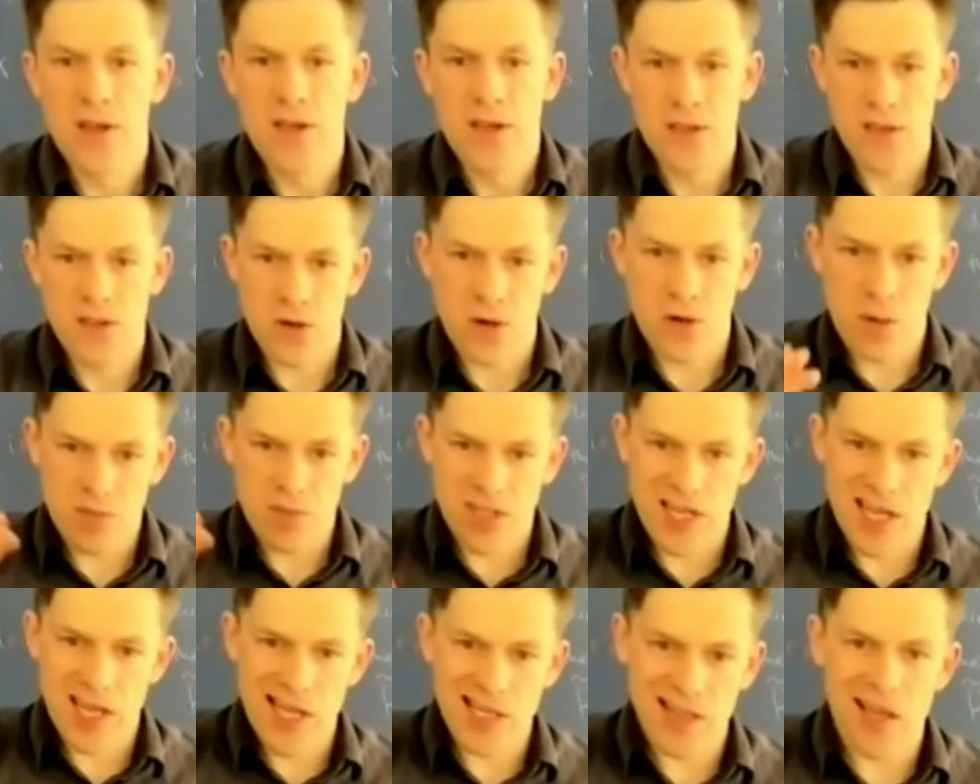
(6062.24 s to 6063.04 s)
So I'm
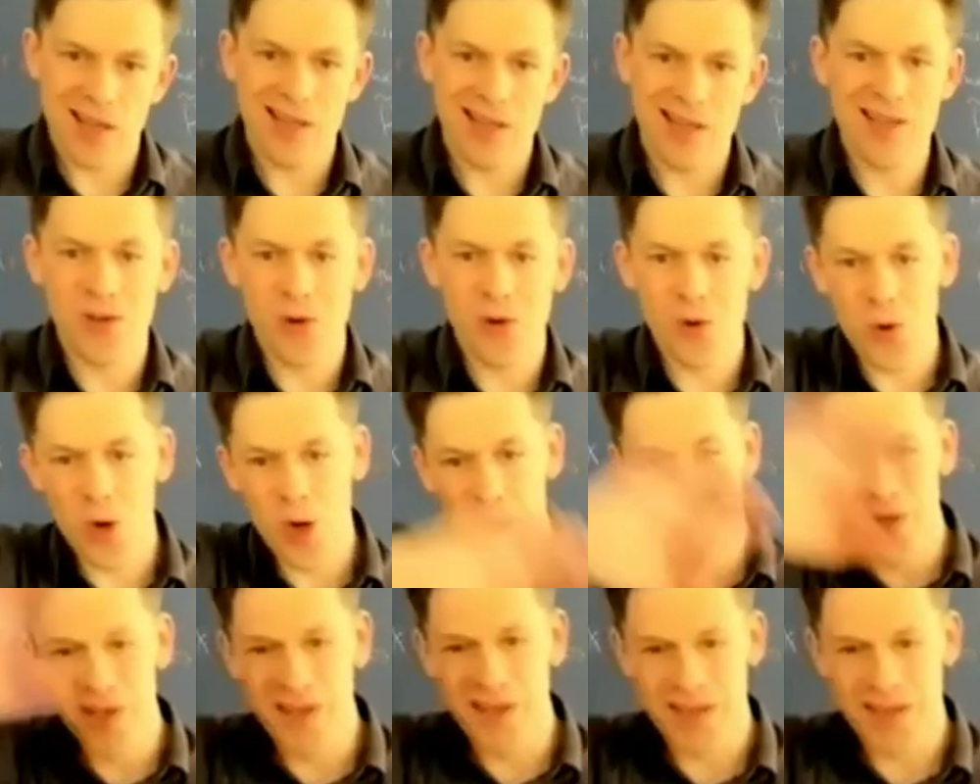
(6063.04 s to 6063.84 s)
saying that in the
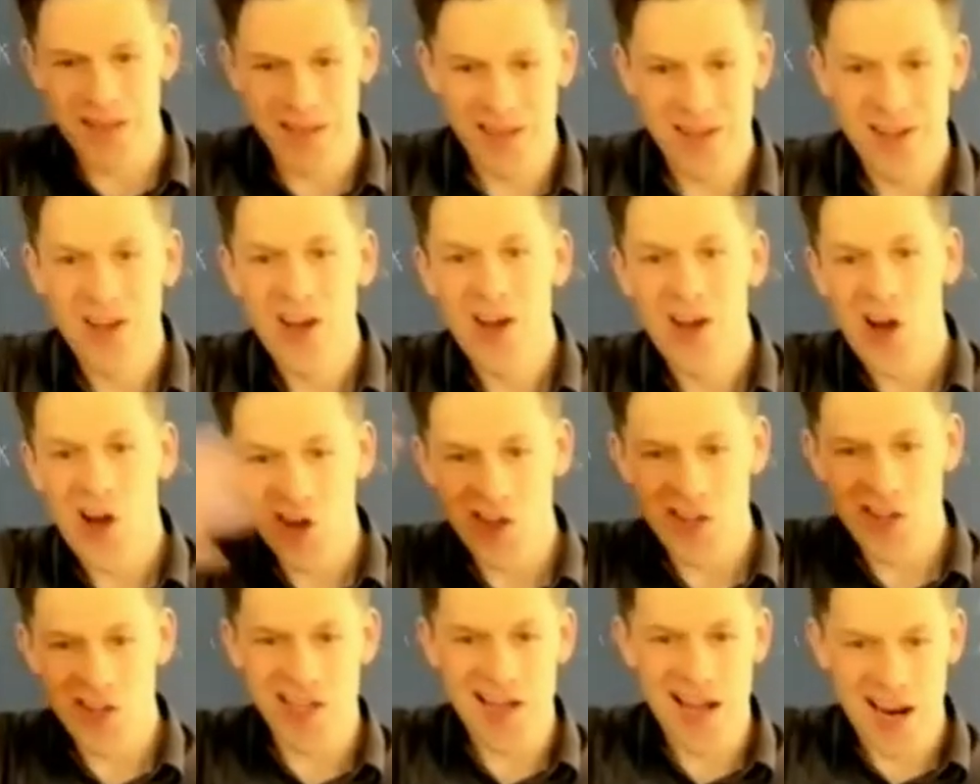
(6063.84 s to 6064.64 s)
orbit
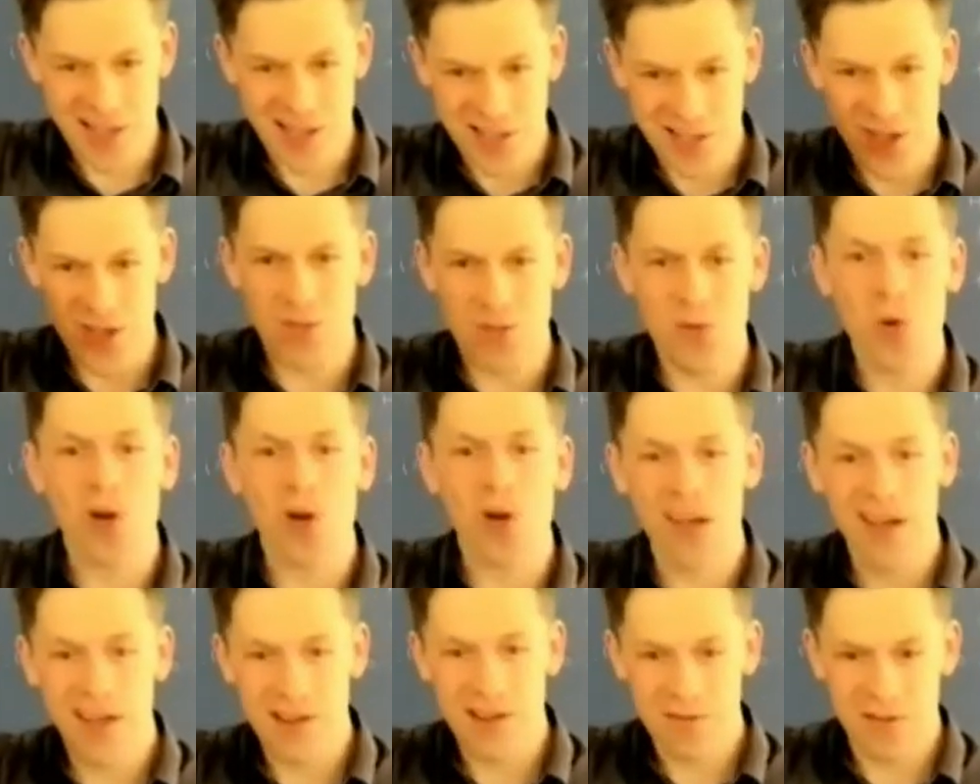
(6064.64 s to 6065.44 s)
under the action of
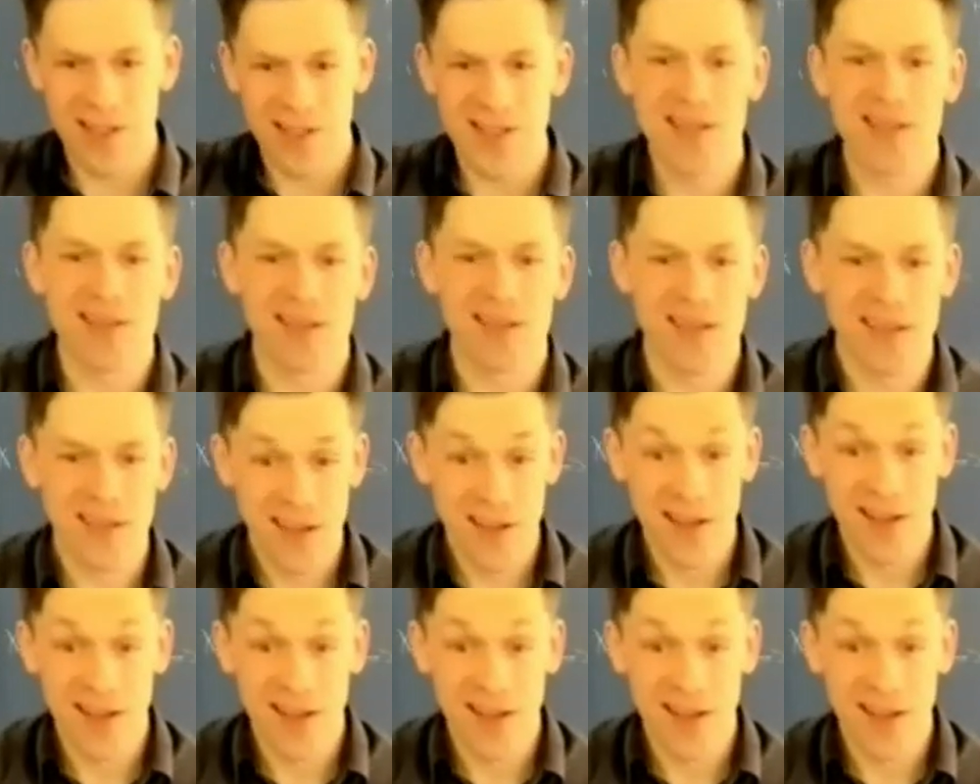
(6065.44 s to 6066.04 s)
all L-infinity,